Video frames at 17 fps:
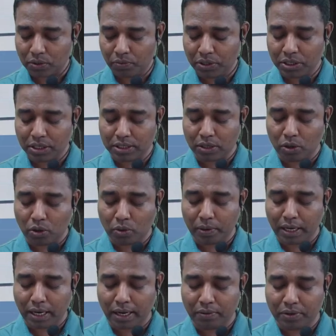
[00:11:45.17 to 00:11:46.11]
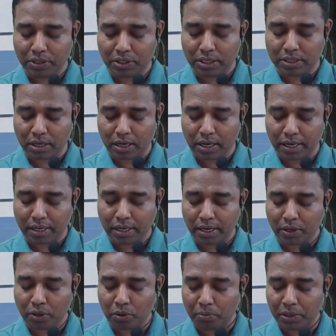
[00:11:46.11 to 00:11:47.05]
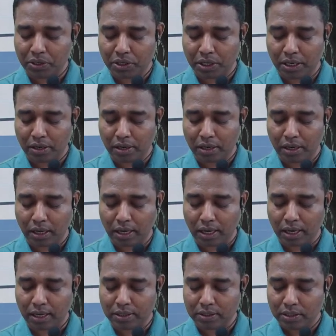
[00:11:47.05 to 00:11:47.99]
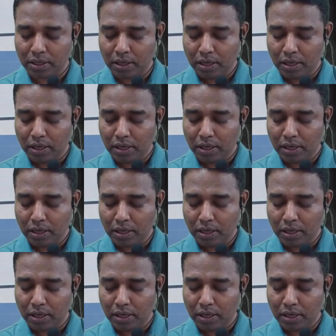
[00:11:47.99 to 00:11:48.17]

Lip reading: Which is the overhead which is related to machine running hours?